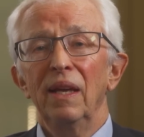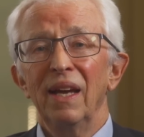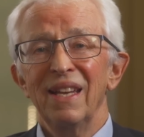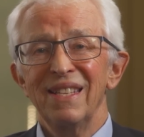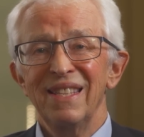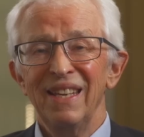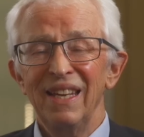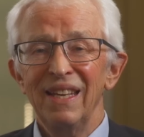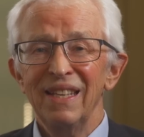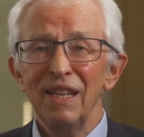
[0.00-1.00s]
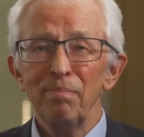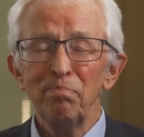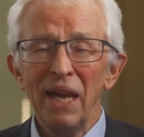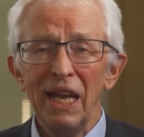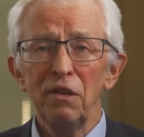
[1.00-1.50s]
uh, their
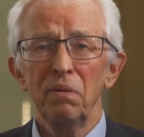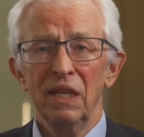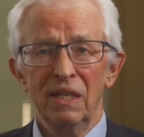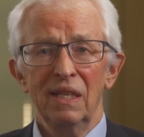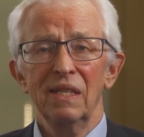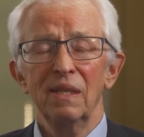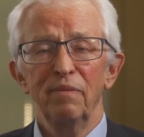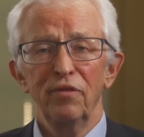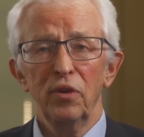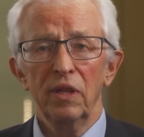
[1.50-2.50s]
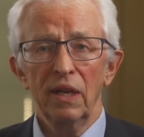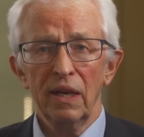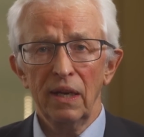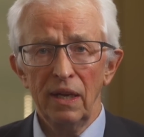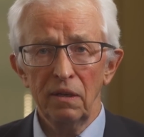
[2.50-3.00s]
patriotism for their
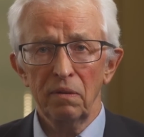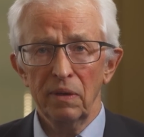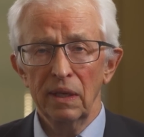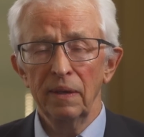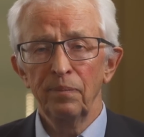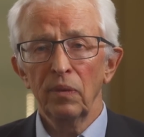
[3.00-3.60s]
country